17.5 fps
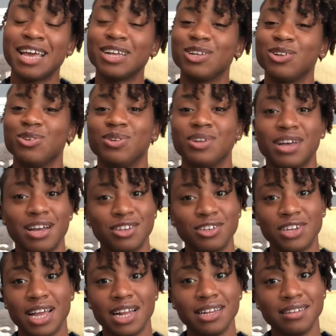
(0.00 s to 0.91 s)
do not
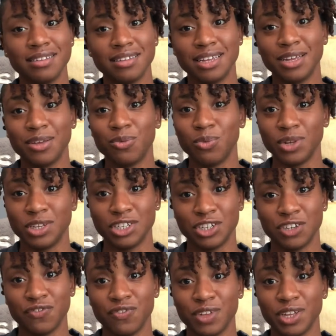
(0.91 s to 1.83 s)
try to see what
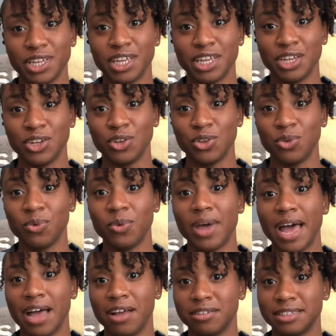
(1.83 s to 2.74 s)
your foot can do
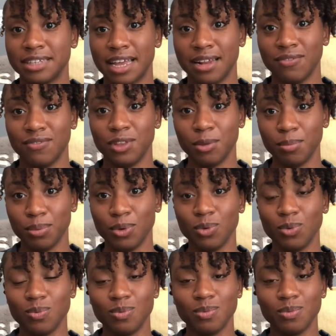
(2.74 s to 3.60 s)
outside of the boot.